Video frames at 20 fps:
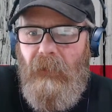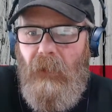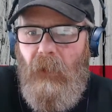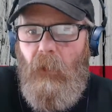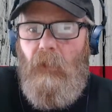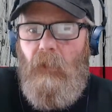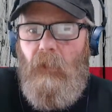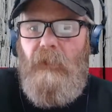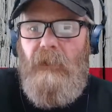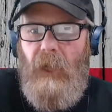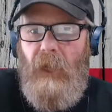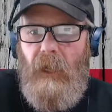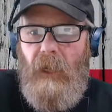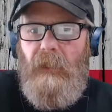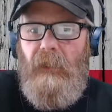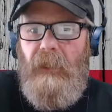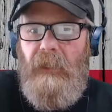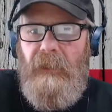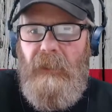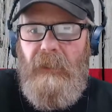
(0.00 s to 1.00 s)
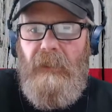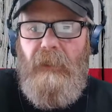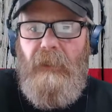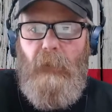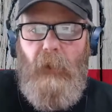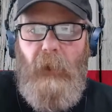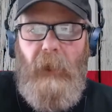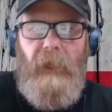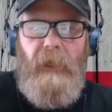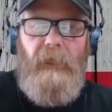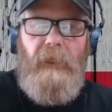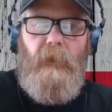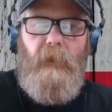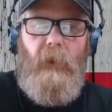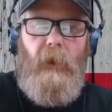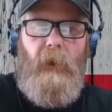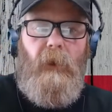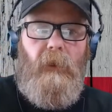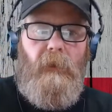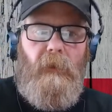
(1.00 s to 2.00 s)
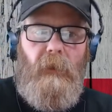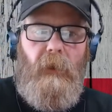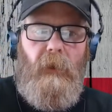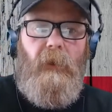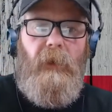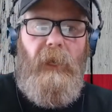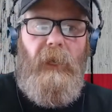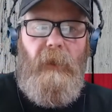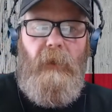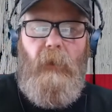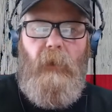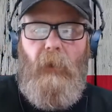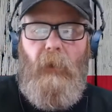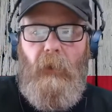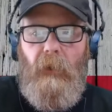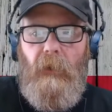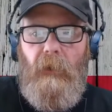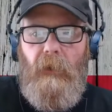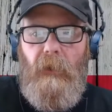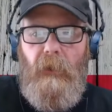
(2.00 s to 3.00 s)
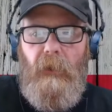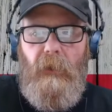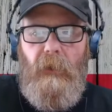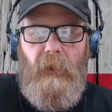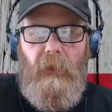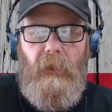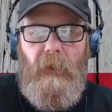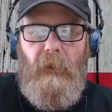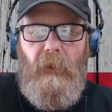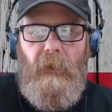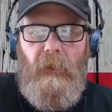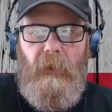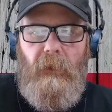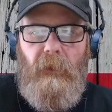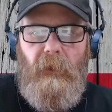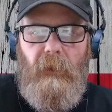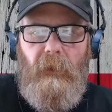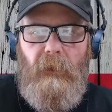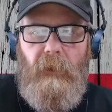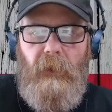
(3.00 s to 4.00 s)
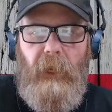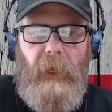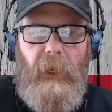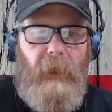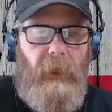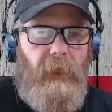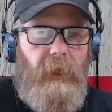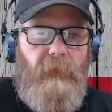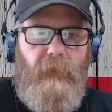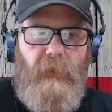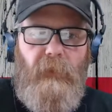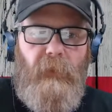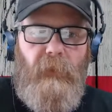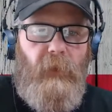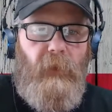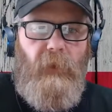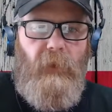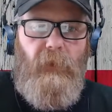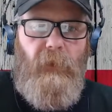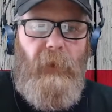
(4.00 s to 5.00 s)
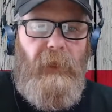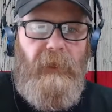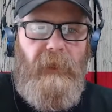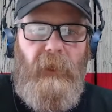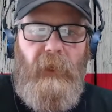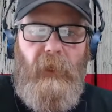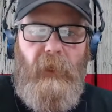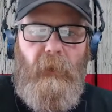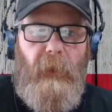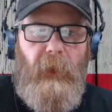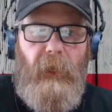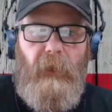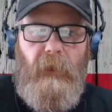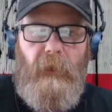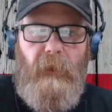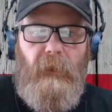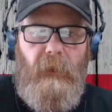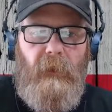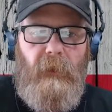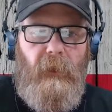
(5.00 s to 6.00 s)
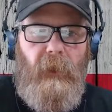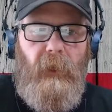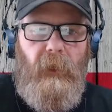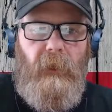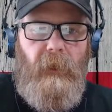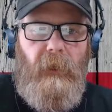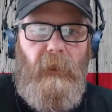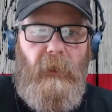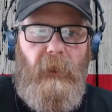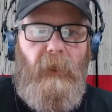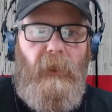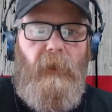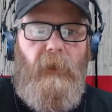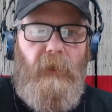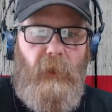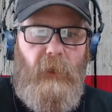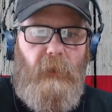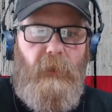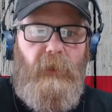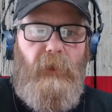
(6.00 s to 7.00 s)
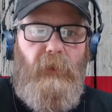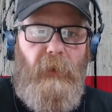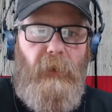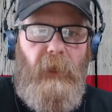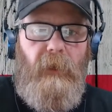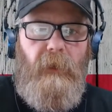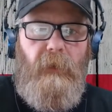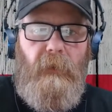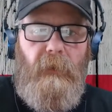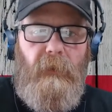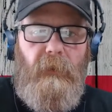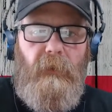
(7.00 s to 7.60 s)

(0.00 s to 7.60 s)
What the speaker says: Oh, Todd likes his number 8 as well. Okay, cool. Yeah, that's great to hear, man. And then, those combs are great.